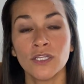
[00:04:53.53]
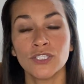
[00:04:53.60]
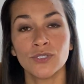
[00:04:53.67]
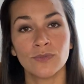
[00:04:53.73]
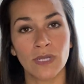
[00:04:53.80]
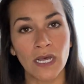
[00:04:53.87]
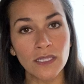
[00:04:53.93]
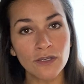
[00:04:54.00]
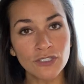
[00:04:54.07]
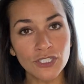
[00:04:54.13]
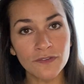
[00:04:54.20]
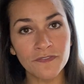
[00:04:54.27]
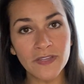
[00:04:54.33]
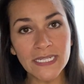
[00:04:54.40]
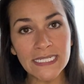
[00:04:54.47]
do not launch
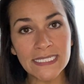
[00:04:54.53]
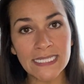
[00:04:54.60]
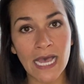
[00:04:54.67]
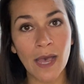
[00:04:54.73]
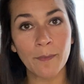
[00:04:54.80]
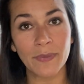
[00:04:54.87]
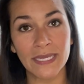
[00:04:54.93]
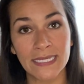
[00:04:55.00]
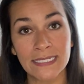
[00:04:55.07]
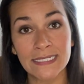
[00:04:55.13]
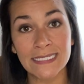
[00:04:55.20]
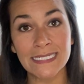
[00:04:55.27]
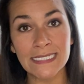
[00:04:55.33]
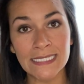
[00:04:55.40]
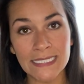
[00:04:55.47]
your fitness app
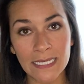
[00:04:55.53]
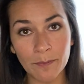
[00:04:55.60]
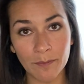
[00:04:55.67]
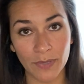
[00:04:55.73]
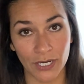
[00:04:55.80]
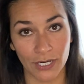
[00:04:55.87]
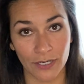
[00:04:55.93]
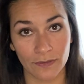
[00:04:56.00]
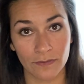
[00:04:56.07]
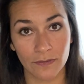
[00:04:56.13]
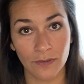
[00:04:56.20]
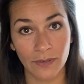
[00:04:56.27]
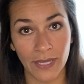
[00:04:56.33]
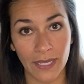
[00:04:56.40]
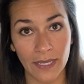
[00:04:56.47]
in December,
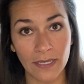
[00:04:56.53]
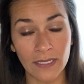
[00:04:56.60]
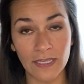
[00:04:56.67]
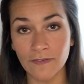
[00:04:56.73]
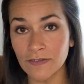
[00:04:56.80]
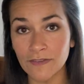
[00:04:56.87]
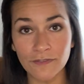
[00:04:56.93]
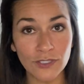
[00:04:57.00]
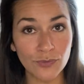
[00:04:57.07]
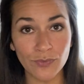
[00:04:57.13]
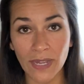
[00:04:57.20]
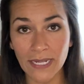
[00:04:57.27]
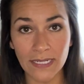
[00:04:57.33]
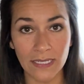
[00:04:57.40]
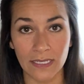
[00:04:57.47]
okay? Even if it's
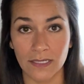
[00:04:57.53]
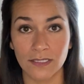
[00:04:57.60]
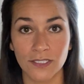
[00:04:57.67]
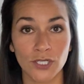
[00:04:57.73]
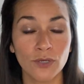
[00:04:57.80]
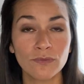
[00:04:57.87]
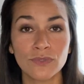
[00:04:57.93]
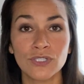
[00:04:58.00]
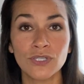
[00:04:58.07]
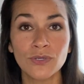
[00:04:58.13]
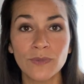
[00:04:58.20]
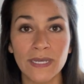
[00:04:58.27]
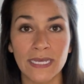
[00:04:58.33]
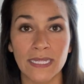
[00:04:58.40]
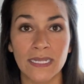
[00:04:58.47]
ready, don't do
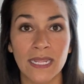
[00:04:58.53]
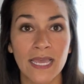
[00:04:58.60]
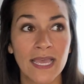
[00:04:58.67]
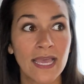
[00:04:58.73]
it.